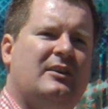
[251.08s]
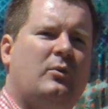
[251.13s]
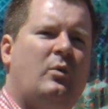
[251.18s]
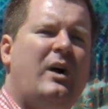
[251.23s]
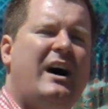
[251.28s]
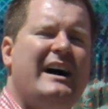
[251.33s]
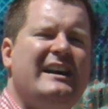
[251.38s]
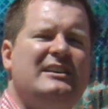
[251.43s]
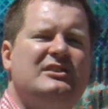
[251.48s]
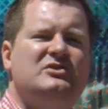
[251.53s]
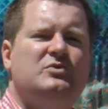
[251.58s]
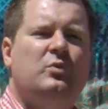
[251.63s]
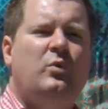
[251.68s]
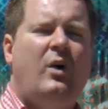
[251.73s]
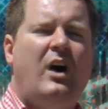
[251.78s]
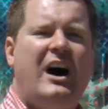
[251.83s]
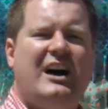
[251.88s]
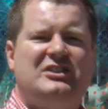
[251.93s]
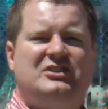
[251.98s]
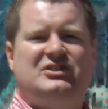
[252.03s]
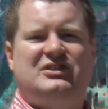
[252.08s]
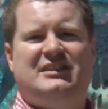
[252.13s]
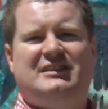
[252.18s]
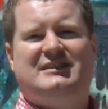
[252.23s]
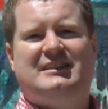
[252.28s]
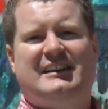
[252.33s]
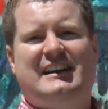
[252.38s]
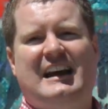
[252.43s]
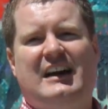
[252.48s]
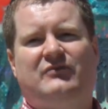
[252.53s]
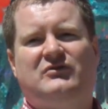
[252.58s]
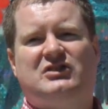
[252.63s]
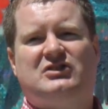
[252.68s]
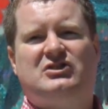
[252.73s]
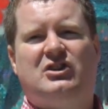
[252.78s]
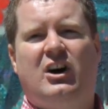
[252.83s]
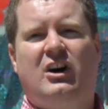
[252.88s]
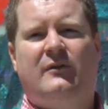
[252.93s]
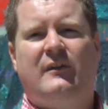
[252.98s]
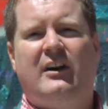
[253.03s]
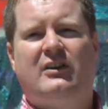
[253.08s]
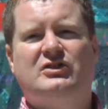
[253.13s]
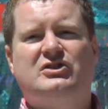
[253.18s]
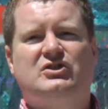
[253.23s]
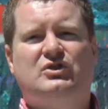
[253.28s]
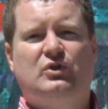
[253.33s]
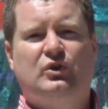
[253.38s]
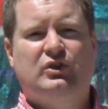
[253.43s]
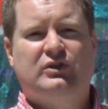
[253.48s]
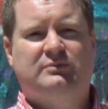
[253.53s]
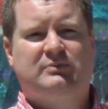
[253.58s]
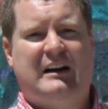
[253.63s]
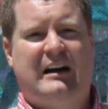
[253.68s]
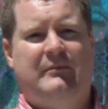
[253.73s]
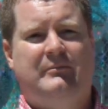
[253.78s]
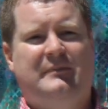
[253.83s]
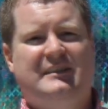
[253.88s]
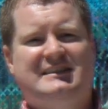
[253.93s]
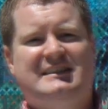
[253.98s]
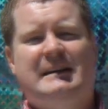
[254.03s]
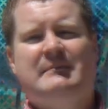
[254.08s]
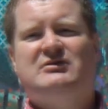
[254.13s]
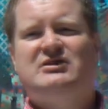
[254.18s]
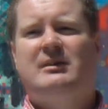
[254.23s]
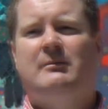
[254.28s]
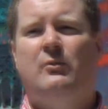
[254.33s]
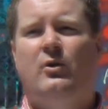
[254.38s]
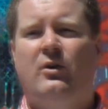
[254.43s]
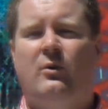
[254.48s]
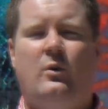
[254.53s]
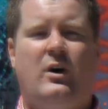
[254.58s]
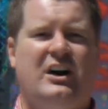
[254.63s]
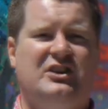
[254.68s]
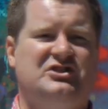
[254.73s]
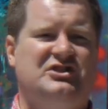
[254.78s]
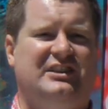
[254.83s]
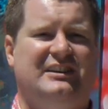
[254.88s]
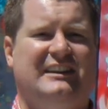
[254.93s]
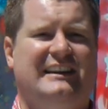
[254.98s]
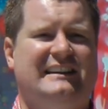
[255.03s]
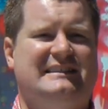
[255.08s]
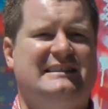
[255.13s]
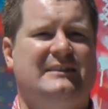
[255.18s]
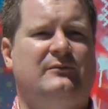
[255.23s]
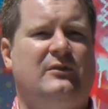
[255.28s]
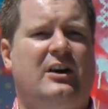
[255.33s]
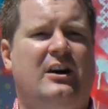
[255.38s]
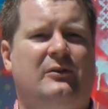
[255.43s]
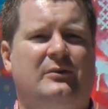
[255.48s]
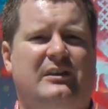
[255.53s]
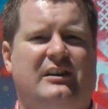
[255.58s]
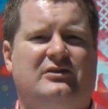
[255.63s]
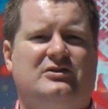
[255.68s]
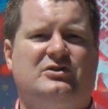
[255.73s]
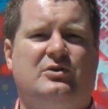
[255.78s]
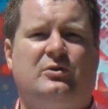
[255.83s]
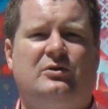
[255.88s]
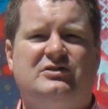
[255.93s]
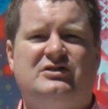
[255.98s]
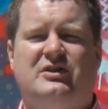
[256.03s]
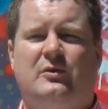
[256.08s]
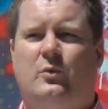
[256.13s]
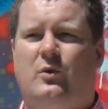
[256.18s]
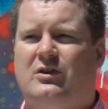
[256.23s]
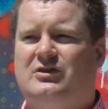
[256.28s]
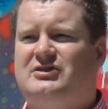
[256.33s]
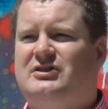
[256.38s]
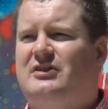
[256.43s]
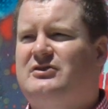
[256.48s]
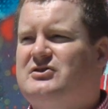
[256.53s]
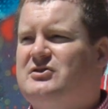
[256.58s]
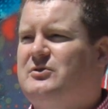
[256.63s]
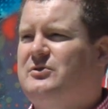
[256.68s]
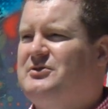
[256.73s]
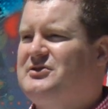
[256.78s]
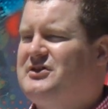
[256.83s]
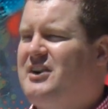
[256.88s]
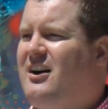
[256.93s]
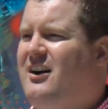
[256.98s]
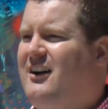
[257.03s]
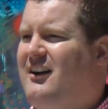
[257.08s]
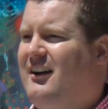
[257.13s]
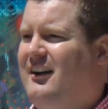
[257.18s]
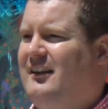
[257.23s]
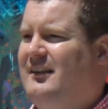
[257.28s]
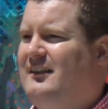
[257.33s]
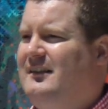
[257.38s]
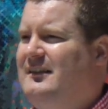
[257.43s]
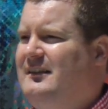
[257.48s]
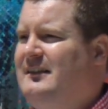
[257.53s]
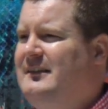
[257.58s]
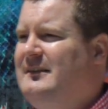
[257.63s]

Why does Washington have to solve our schools problem? It seems the more Washington gets involved in our schools, the worse our schools are.